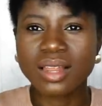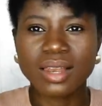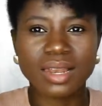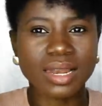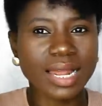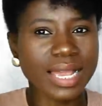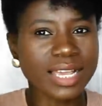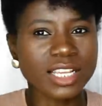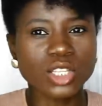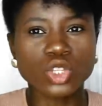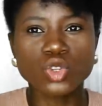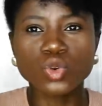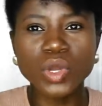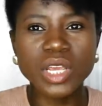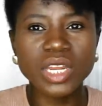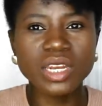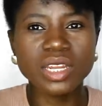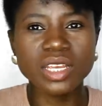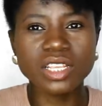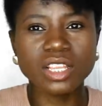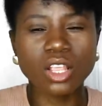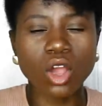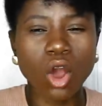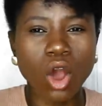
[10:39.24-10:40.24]
like doing
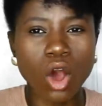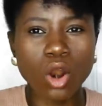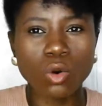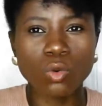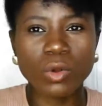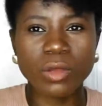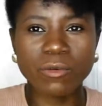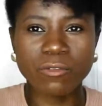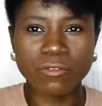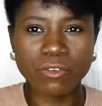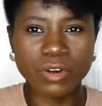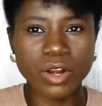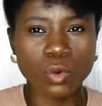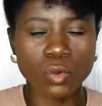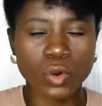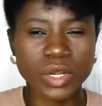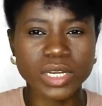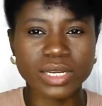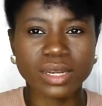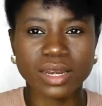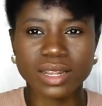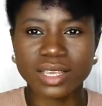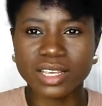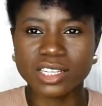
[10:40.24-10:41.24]
it always
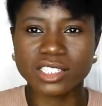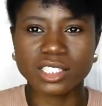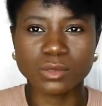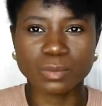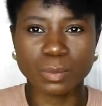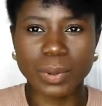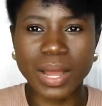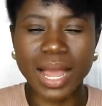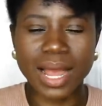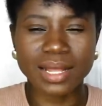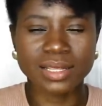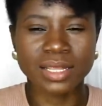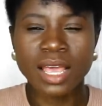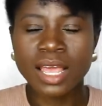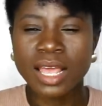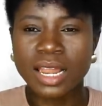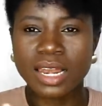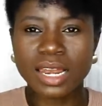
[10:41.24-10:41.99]
frequently is bad.